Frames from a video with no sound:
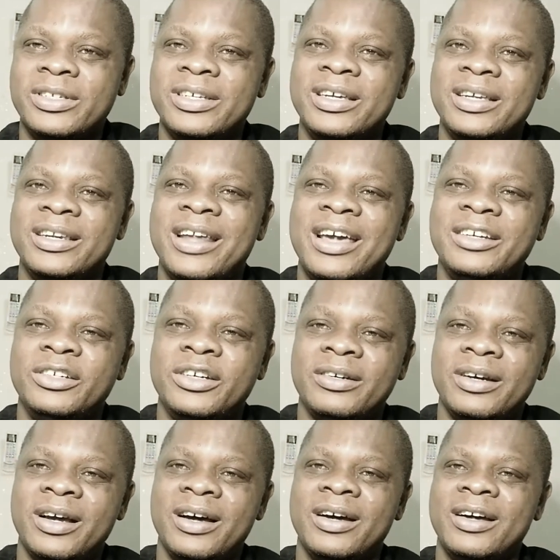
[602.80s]
us in
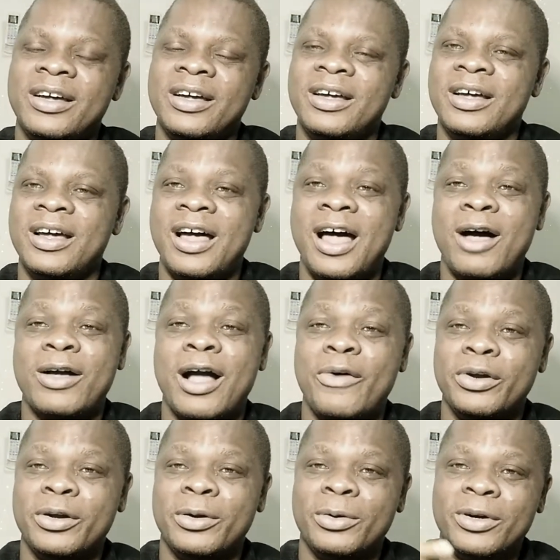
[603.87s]
Nigeria? How
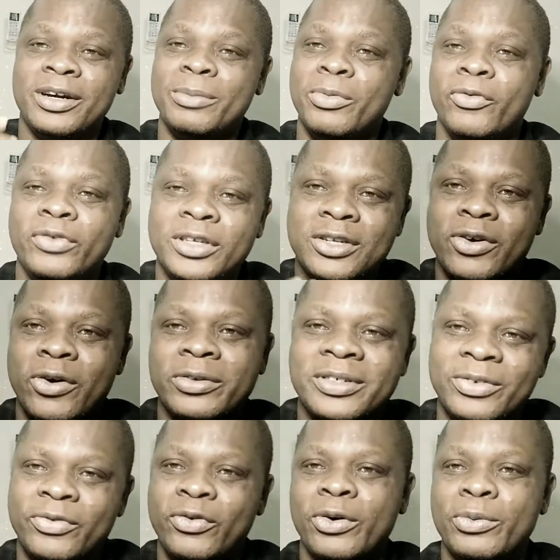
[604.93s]
can we really move this
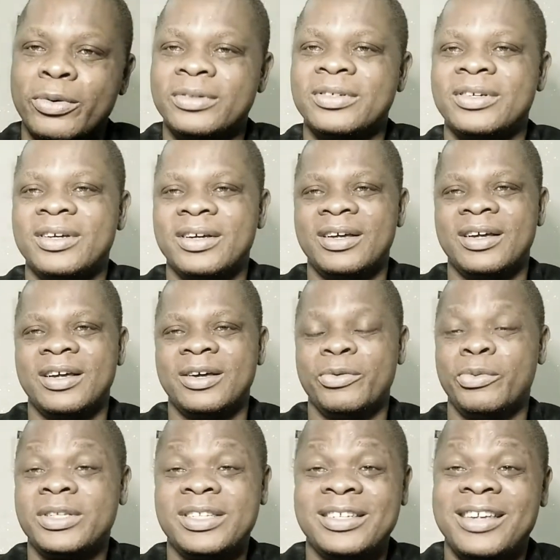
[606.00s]
country forward?
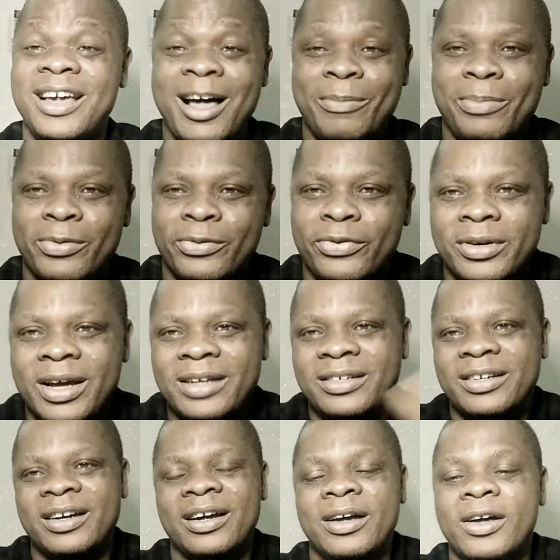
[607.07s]
Wait till they happen for
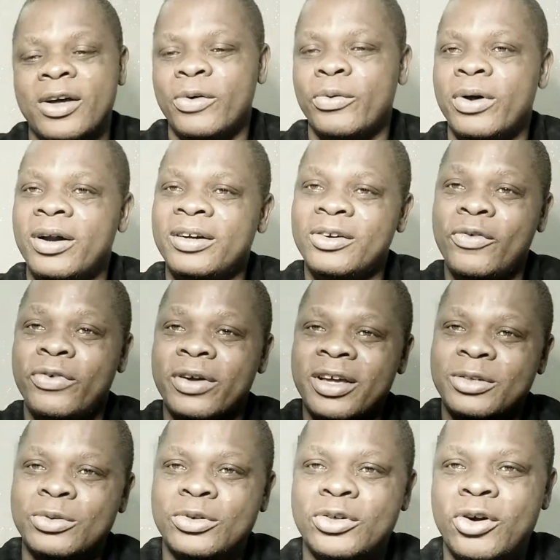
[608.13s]
Nigeria. Well, don't
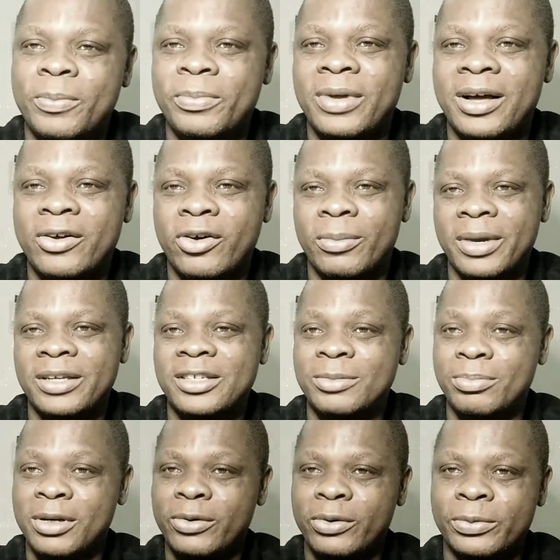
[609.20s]
forget to drop your
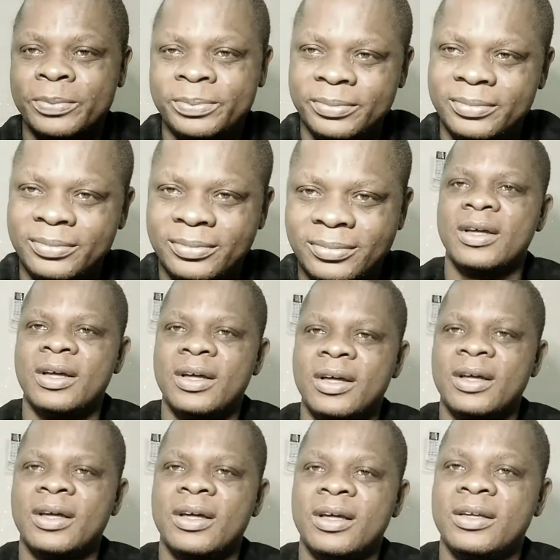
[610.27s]
comments below
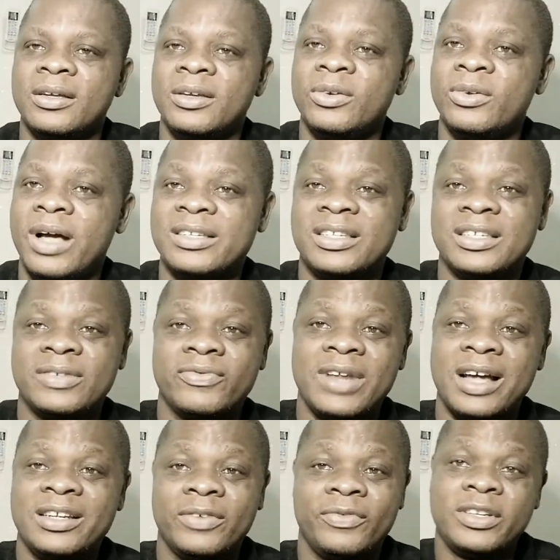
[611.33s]
as
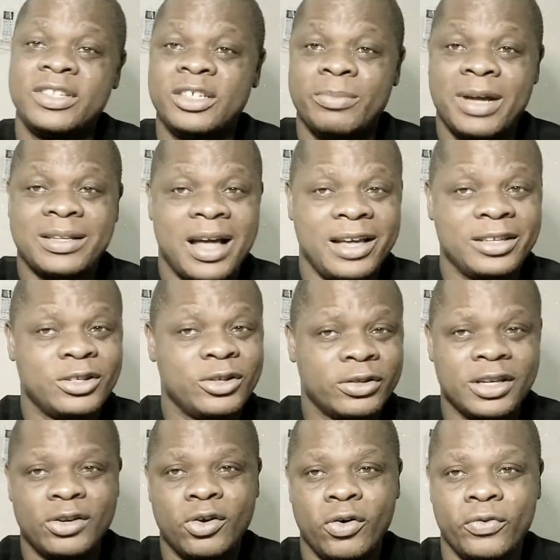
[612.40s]
if Daddy Freeze matter is
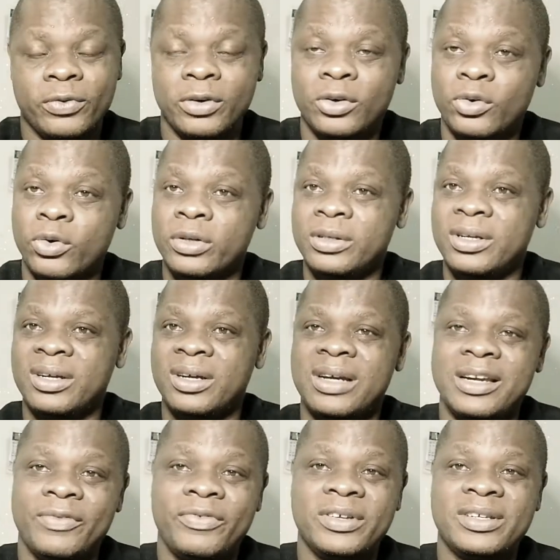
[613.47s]
not enough, though
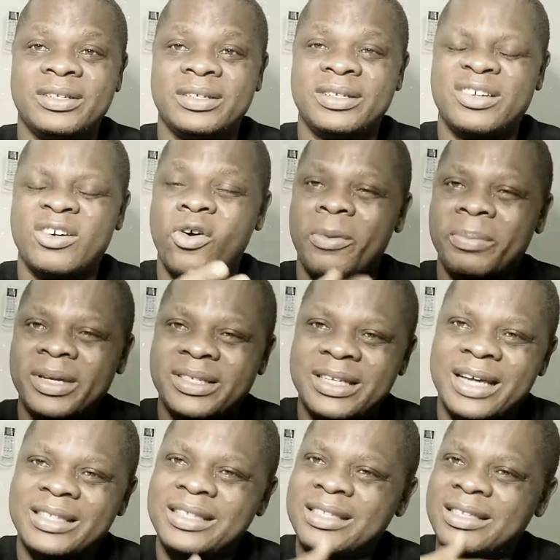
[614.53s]
Daddy Freeze
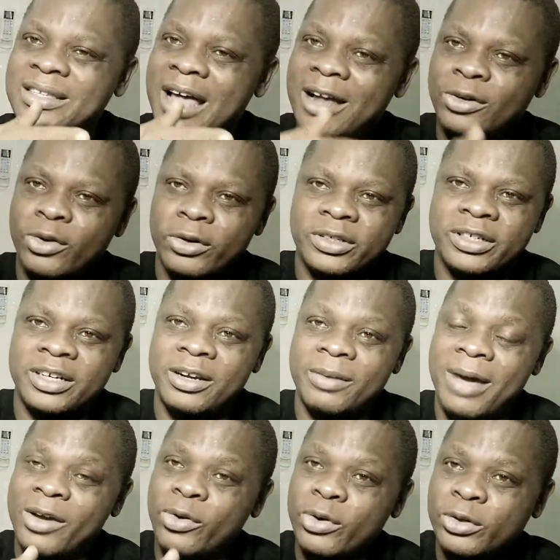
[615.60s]
committed adultery
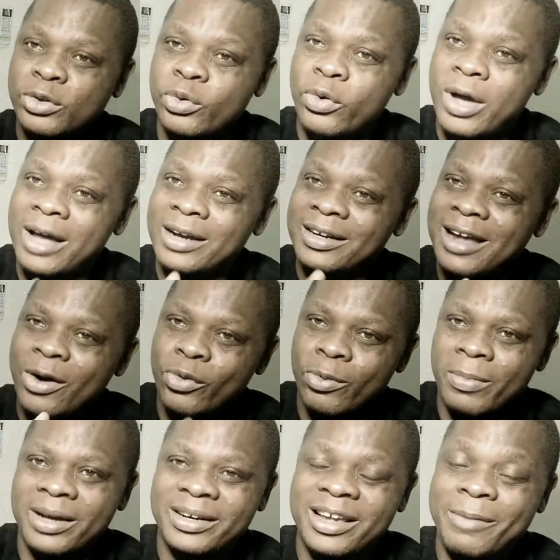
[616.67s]
by going to another
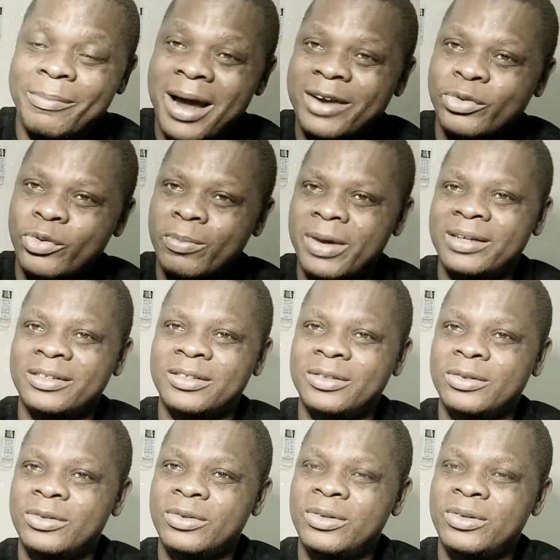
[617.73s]
woman, a married woman,